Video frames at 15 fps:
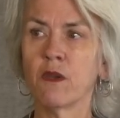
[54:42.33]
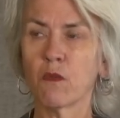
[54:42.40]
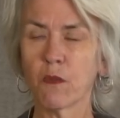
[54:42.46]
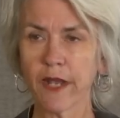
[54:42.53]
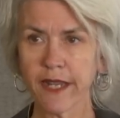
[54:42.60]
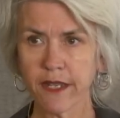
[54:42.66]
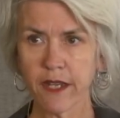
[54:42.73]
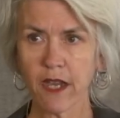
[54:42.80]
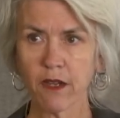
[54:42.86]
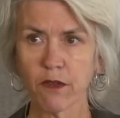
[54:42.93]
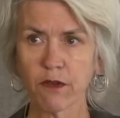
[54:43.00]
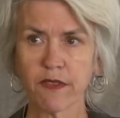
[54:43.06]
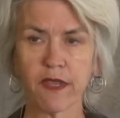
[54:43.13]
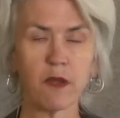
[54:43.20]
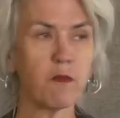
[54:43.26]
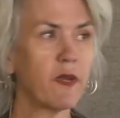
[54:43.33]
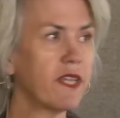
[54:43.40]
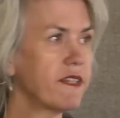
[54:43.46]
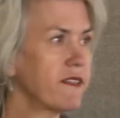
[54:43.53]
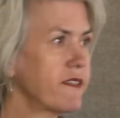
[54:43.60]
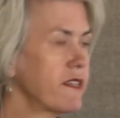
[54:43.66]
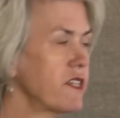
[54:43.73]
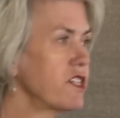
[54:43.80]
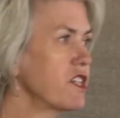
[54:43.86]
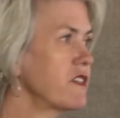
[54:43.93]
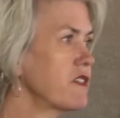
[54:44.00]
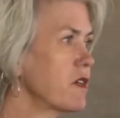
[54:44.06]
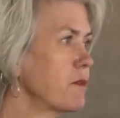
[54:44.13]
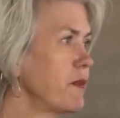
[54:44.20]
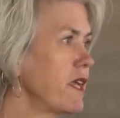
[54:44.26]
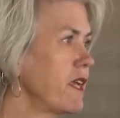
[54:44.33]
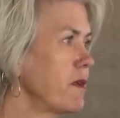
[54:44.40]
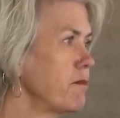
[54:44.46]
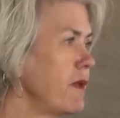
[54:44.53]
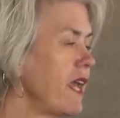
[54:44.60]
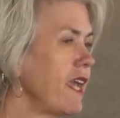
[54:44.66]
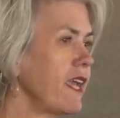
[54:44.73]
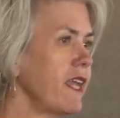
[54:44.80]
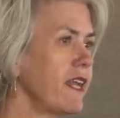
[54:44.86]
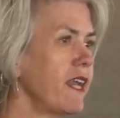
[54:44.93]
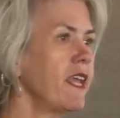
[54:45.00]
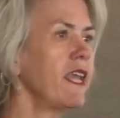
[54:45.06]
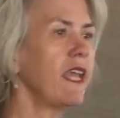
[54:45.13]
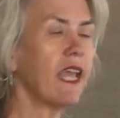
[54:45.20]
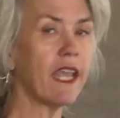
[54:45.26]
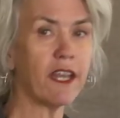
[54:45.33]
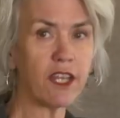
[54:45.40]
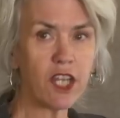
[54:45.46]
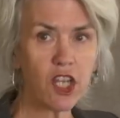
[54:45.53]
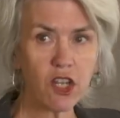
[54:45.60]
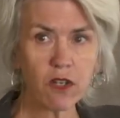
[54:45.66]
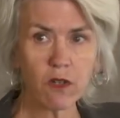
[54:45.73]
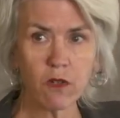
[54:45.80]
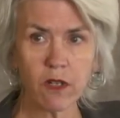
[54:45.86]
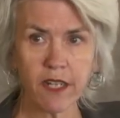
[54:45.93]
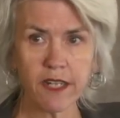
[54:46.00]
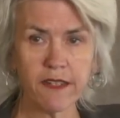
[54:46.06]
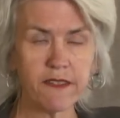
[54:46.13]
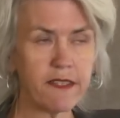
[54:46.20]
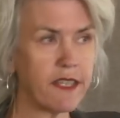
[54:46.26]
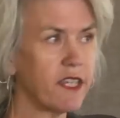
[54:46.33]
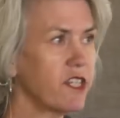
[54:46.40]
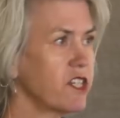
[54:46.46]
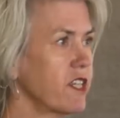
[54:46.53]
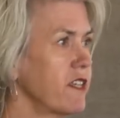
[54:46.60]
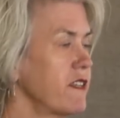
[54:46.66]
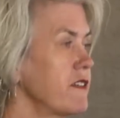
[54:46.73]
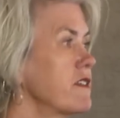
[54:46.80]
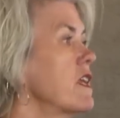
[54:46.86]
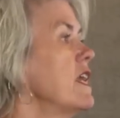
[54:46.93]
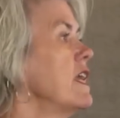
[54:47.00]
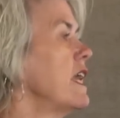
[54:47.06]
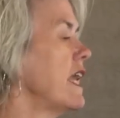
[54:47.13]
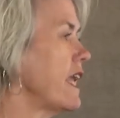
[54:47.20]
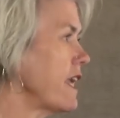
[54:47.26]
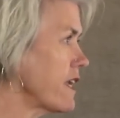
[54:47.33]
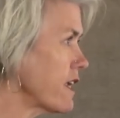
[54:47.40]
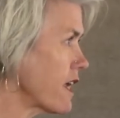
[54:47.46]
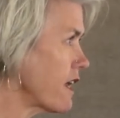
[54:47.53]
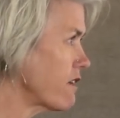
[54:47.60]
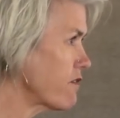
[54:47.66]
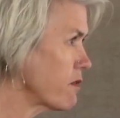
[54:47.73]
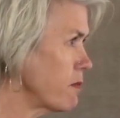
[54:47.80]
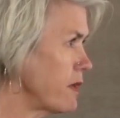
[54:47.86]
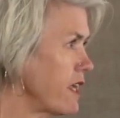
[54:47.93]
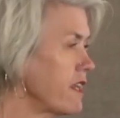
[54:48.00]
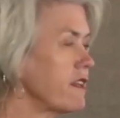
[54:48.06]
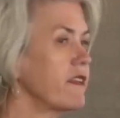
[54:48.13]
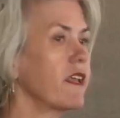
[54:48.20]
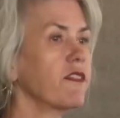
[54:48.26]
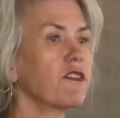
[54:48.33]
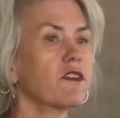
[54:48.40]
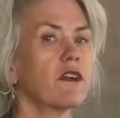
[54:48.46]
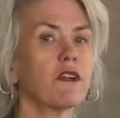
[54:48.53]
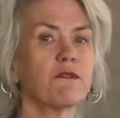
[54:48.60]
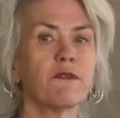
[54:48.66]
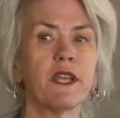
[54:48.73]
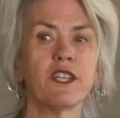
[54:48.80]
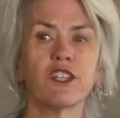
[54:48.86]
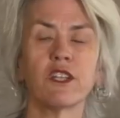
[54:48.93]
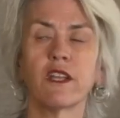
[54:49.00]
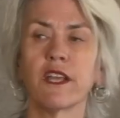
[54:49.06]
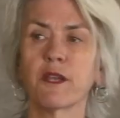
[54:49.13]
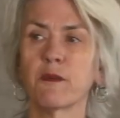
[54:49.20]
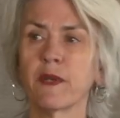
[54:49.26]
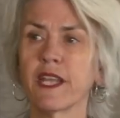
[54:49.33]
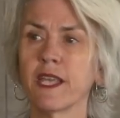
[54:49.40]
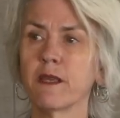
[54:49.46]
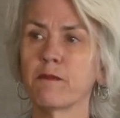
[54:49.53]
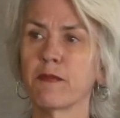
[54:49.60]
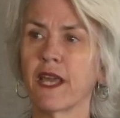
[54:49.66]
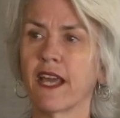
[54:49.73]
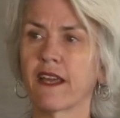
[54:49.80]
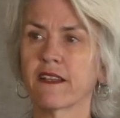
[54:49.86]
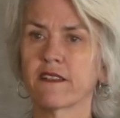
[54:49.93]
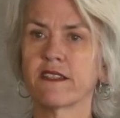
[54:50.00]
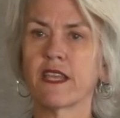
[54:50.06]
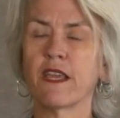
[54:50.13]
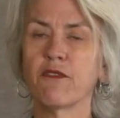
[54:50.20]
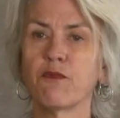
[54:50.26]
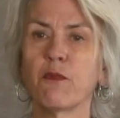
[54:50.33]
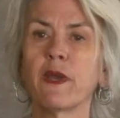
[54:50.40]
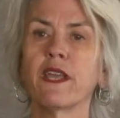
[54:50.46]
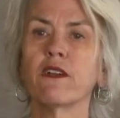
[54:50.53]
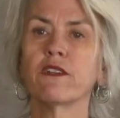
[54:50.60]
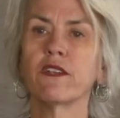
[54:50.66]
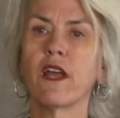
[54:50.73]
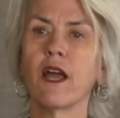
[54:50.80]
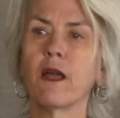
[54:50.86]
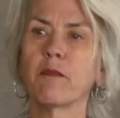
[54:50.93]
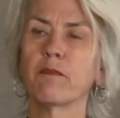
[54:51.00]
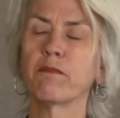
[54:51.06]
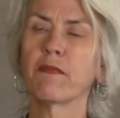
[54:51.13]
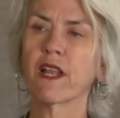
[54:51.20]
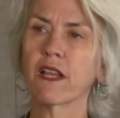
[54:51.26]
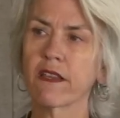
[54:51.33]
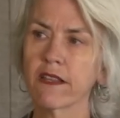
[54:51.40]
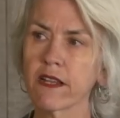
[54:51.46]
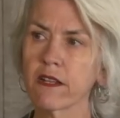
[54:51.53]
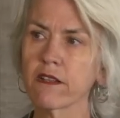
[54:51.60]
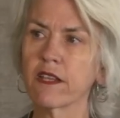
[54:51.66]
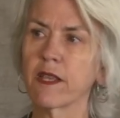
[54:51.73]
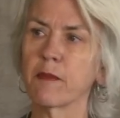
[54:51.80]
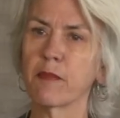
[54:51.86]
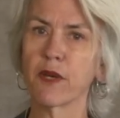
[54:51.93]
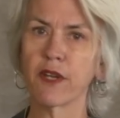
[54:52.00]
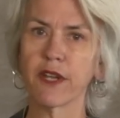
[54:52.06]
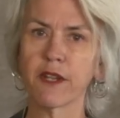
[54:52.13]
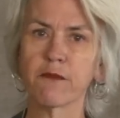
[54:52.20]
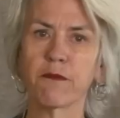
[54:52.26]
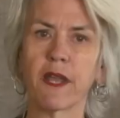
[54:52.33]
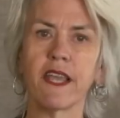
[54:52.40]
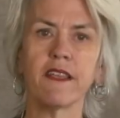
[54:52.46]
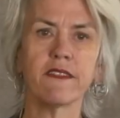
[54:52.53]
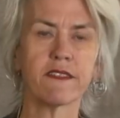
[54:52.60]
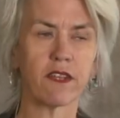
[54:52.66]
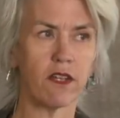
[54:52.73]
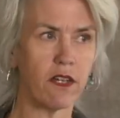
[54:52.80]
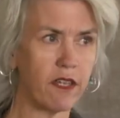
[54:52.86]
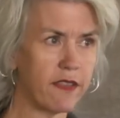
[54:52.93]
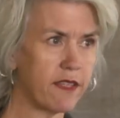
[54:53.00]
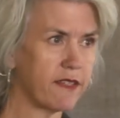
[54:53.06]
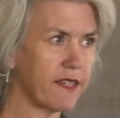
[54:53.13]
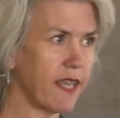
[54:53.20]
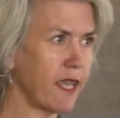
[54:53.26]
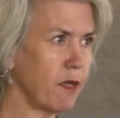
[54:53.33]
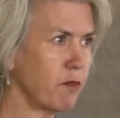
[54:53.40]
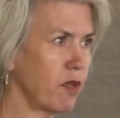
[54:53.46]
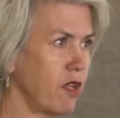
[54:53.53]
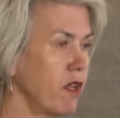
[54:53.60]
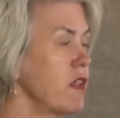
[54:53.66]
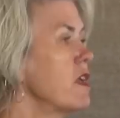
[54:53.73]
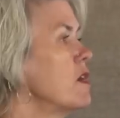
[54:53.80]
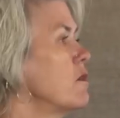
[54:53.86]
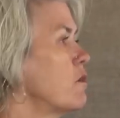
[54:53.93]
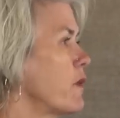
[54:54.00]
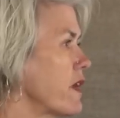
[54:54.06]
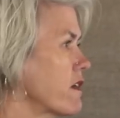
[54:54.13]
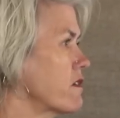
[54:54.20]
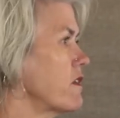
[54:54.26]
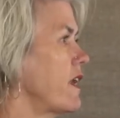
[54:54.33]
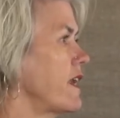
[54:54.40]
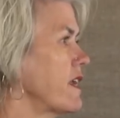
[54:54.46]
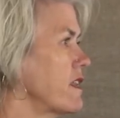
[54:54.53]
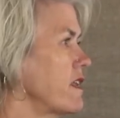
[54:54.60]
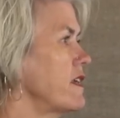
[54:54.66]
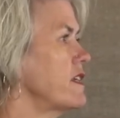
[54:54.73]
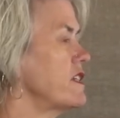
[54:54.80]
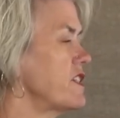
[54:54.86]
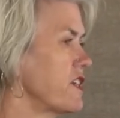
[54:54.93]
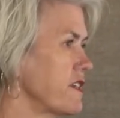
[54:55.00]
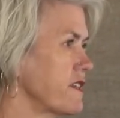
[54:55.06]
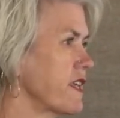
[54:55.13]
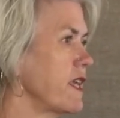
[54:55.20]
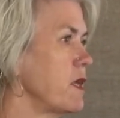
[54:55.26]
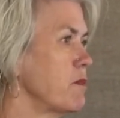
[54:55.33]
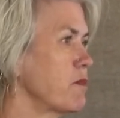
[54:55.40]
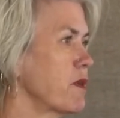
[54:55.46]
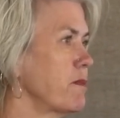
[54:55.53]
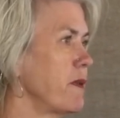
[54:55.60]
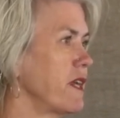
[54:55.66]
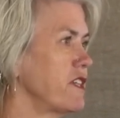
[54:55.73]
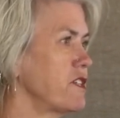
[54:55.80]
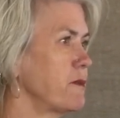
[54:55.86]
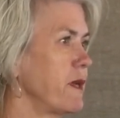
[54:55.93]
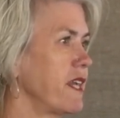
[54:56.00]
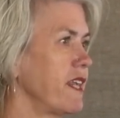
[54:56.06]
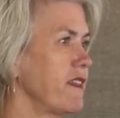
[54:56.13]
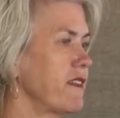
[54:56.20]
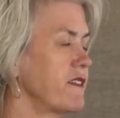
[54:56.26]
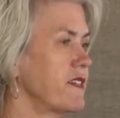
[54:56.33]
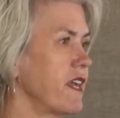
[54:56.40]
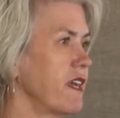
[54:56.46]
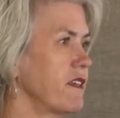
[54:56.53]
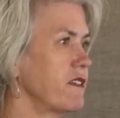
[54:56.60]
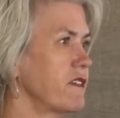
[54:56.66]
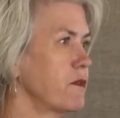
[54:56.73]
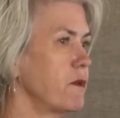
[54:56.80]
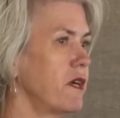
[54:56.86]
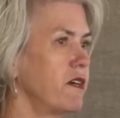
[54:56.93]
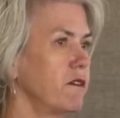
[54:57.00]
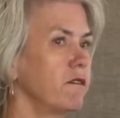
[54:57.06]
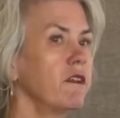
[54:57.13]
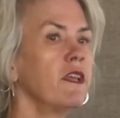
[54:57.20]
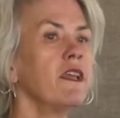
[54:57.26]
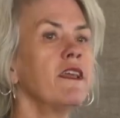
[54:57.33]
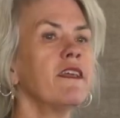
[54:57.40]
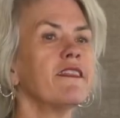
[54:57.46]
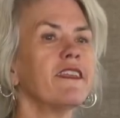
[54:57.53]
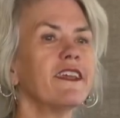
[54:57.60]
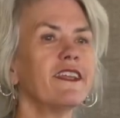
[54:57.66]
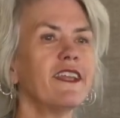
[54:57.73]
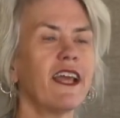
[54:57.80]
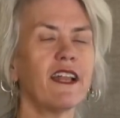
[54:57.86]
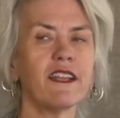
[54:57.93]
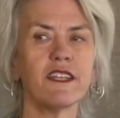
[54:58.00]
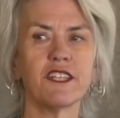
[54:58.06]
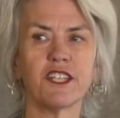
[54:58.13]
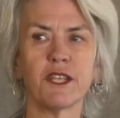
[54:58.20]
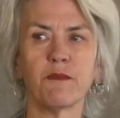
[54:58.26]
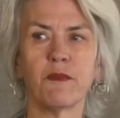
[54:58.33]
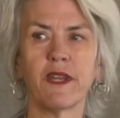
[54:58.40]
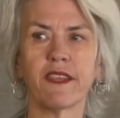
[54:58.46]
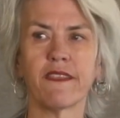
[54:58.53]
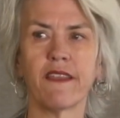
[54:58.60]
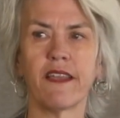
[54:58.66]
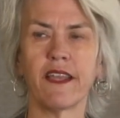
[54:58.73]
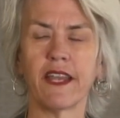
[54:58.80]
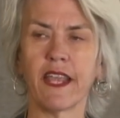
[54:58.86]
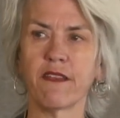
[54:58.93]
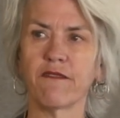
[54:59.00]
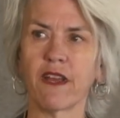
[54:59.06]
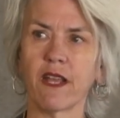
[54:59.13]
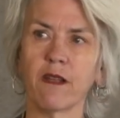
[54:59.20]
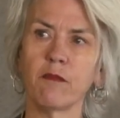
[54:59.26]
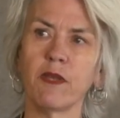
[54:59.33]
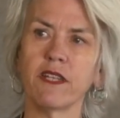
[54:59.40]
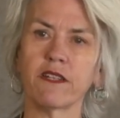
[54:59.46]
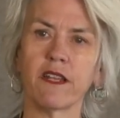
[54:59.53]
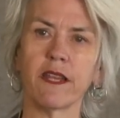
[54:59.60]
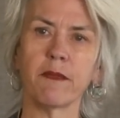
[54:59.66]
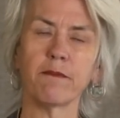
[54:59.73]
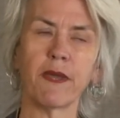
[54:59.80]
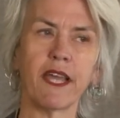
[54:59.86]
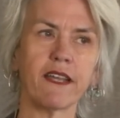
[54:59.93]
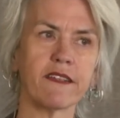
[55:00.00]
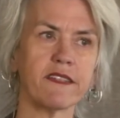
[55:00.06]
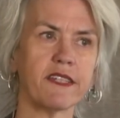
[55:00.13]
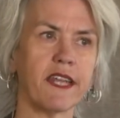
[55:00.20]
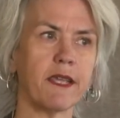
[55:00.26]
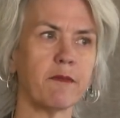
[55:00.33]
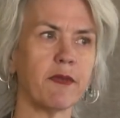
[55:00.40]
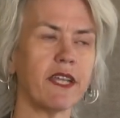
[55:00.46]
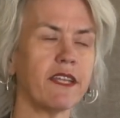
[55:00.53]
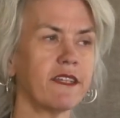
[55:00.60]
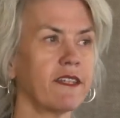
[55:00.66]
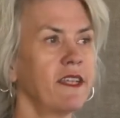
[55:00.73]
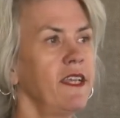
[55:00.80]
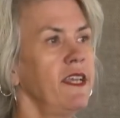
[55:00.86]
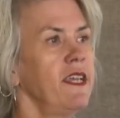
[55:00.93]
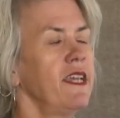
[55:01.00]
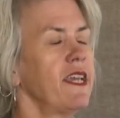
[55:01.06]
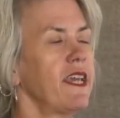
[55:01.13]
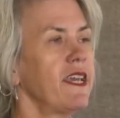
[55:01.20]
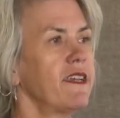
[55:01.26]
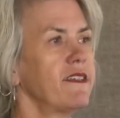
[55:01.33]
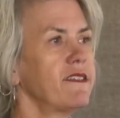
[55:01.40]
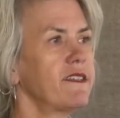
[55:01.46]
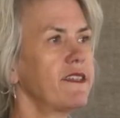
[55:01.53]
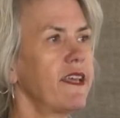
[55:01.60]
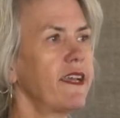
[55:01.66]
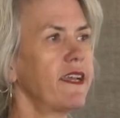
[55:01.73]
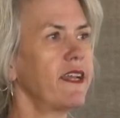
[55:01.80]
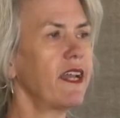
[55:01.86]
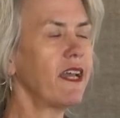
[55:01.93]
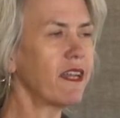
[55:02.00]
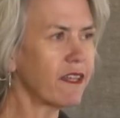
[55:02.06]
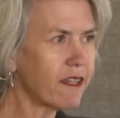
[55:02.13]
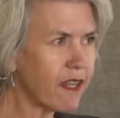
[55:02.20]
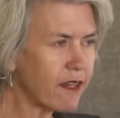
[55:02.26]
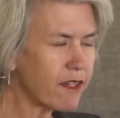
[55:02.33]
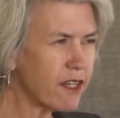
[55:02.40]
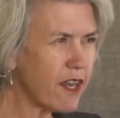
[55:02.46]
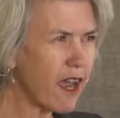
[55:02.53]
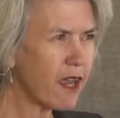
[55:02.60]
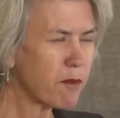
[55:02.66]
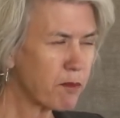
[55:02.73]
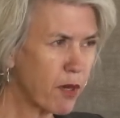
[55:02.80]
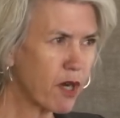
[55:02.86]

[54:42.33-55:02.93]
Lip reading: We know that when decisions are being made in your organizations, in government, that there are racial equity impacts. If we are not clearly putting race on the table, we are likely to just keep perpetuating the status quo. The analogy with the environmental impact statement is that not